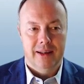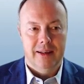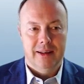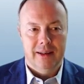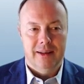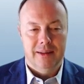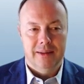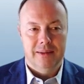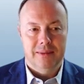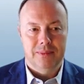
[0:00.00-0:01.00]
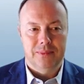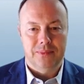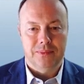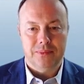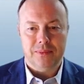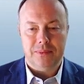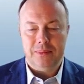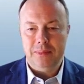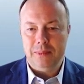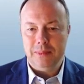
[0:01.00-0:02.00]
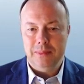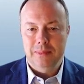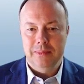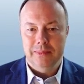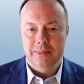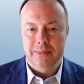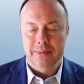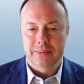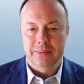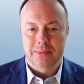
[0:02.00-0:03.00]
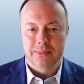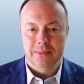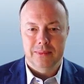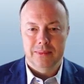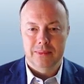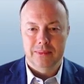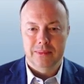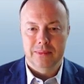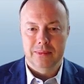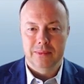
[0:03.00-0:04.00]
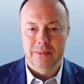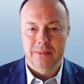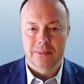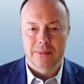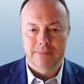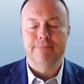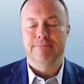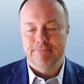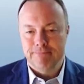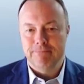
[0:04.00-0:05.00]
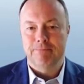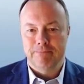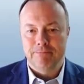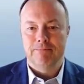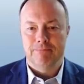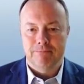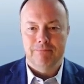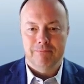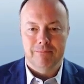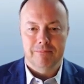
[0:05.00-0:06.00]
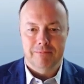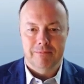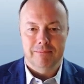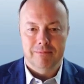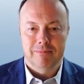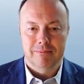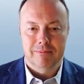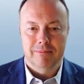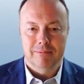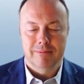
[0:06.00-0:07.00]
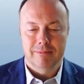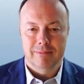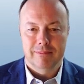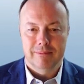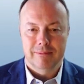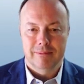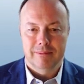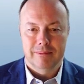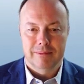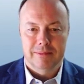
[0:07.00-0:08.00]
The person shown says nothing.